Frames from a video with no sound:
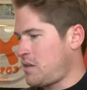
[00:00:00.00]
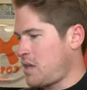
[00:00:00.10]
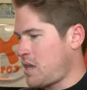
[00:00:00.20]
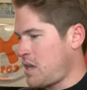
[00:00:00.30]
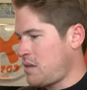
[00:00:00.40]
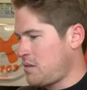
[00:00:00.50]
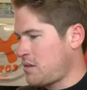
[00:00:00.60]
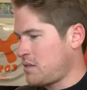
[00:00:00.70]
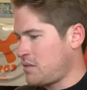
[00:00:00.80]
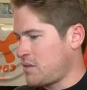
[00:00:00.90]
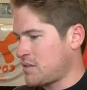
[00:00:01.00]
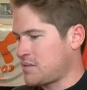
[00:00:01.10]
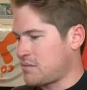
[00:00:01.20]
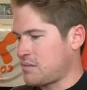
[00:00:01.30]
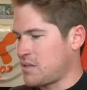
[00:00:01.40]
Okay, do
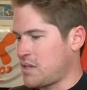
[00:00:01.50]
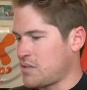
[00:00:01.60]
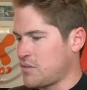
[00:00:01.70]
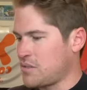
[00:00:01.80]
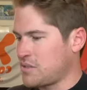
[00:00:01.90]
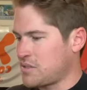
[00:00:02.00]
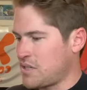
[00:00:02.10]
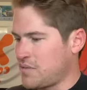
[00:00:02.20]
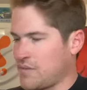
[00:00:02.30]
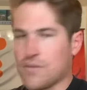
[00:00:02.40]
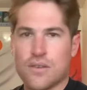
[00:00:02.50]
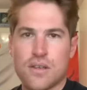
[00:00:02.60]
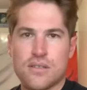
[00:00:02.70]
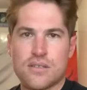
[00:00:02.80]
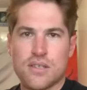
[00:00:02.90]
not cut towards yourself, even though
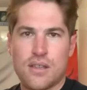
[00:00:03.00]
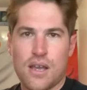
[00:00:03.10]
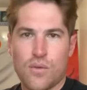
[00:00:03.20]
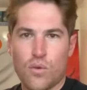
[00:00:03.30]
I just did that.